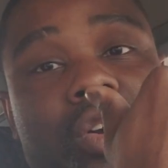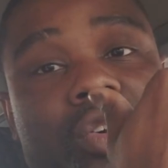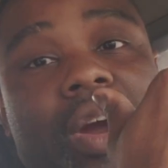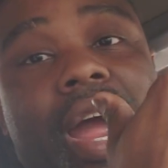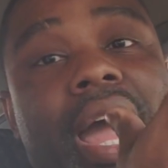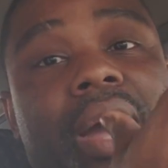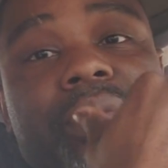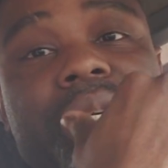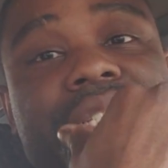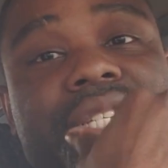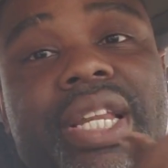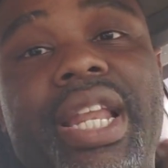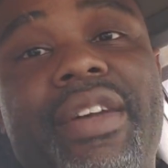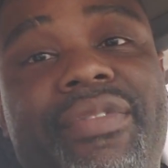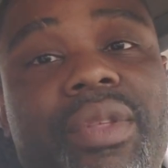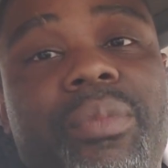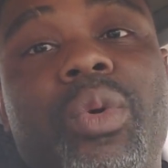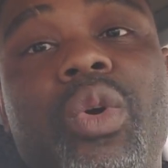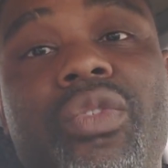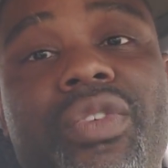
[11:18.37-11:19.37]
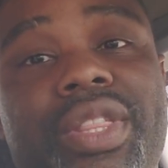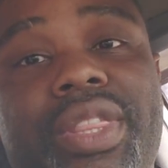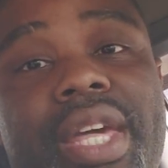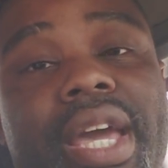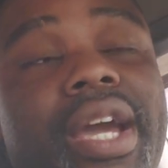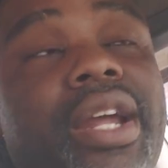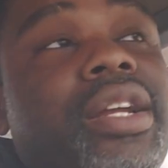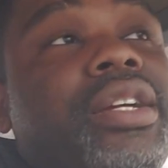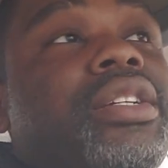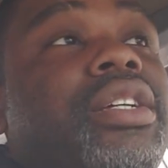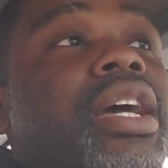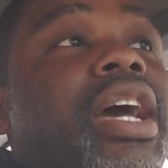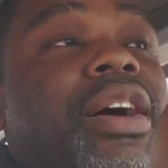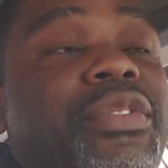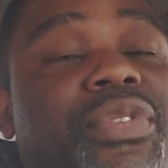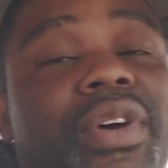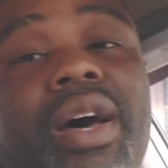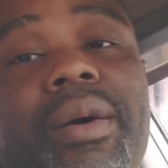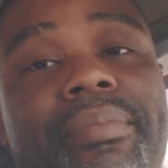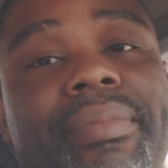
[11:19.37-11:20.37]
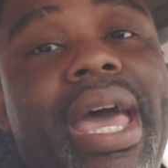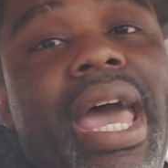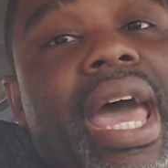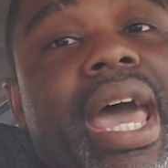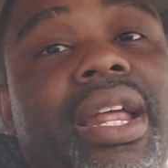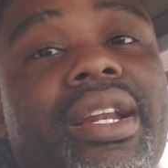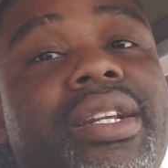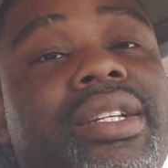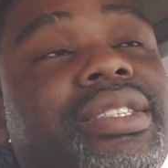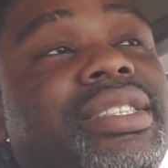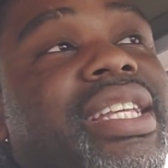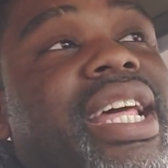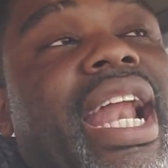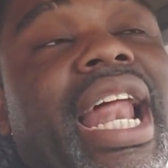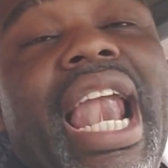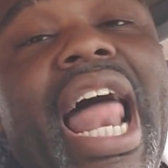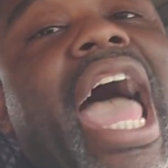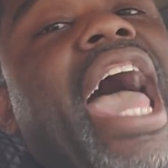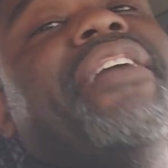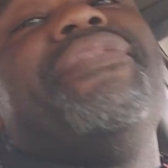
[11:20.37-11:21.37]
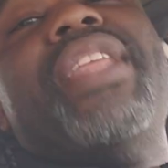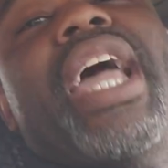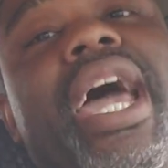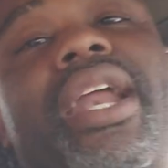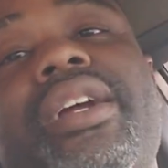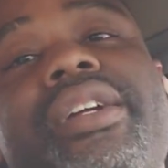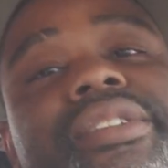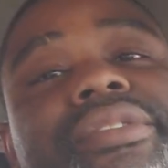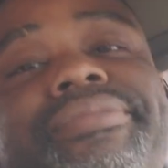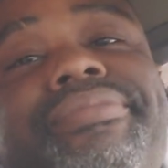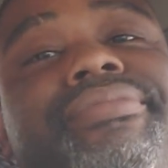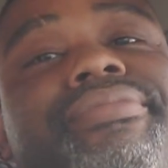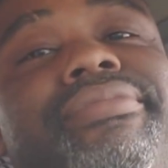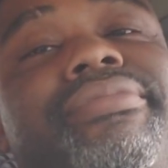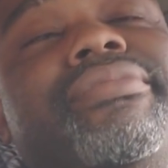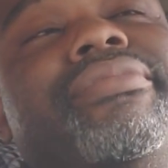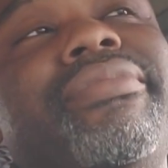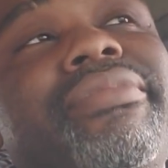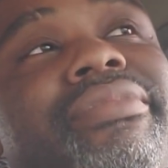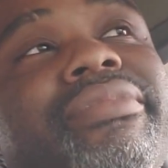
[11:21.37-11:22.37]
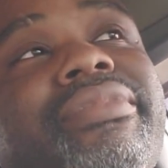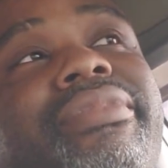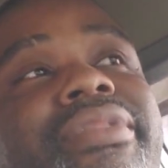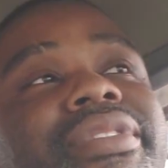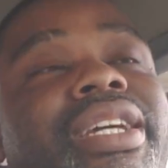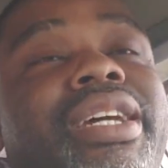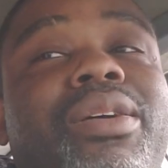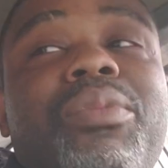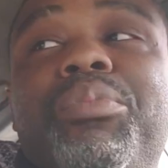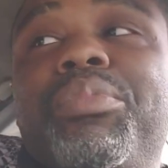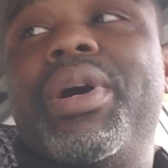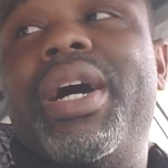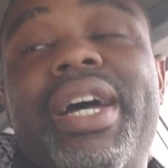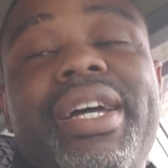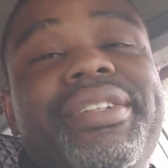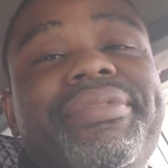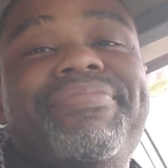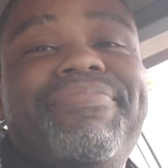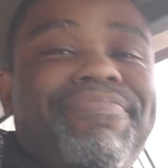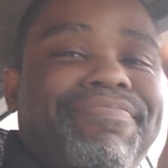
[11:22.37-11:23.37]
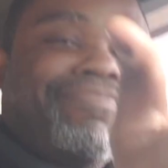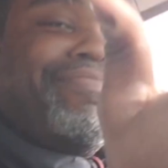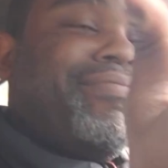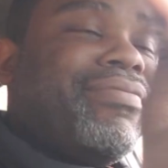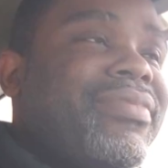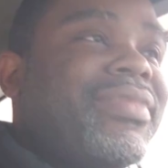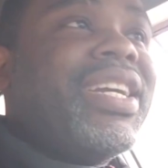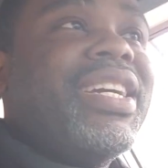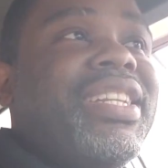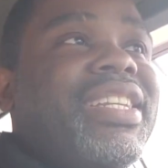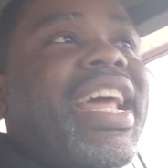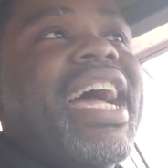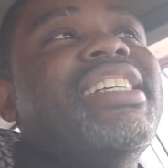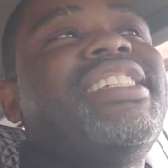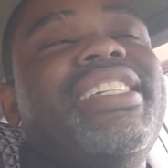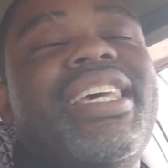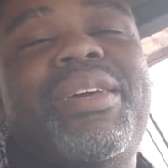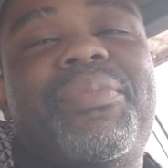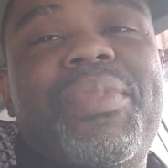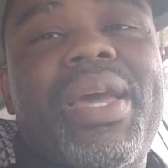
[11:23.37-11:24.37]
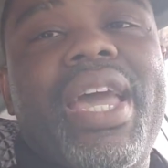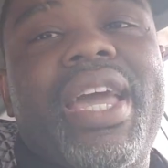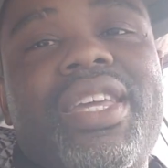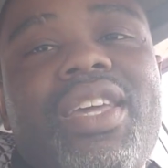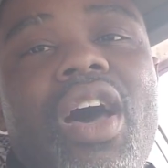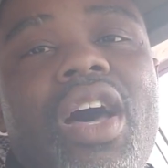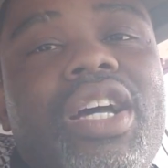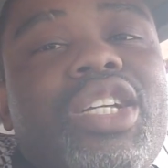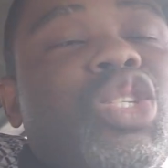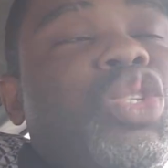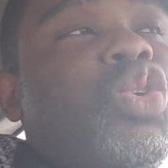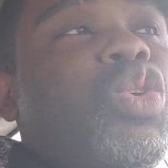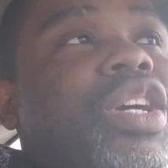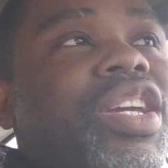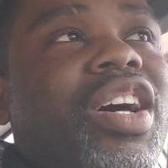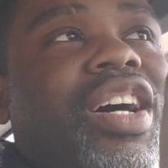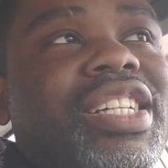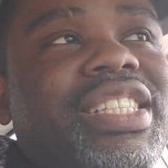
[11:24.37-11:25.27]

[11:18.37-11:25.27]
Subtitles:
crying when she left the movie theater. Felt bad, then I laughed at her. But that's it, man. Y'all enjoy y'all